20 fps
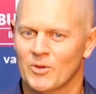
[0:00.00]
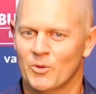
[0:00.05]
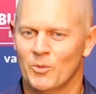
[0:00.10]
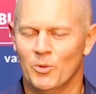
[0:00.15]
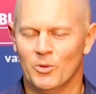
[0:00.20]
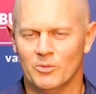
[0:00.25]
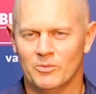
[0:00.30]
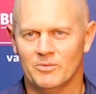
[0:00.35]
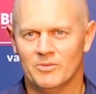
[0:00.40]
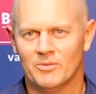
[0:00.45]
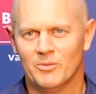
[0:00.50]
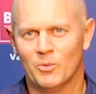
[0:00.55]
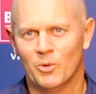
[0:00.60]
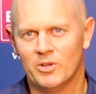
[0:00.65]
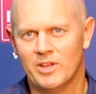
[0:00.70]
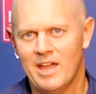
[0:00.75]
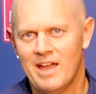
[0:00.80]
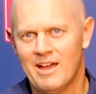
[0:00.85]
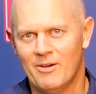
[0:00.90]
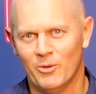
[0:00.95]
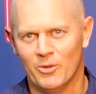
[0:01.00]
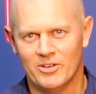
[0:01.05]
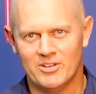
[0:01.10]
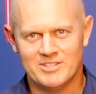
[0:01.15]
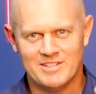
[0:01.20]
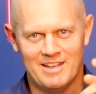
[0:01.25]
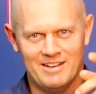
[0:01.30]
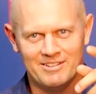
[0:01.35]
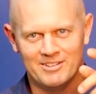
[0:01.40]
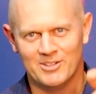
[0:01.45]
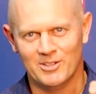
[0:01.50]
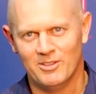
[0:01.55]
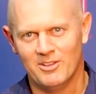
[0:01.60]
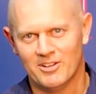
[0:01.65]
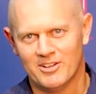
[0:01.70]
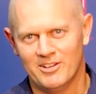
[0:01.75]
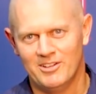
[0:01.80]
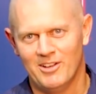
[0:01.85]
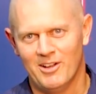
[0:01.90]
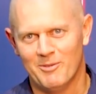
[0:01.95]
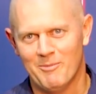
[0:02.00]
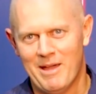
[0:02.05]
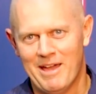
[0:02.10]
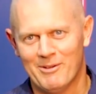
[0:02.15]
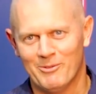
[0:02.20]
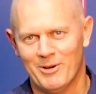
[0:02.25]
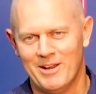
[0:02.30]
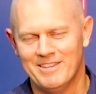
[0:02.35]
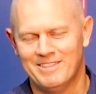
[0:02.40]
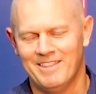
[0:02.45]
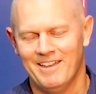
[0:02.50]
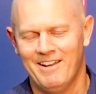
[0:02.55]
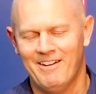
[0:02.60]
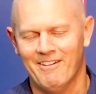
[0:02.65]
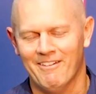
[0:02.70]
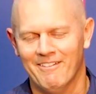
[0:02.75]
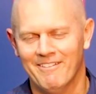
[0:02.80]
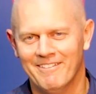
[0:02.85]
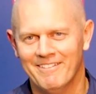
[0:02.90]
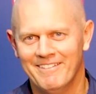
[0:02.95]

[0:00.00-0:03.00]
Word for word: Well, well, yeah, well, there's that good looking young man right there.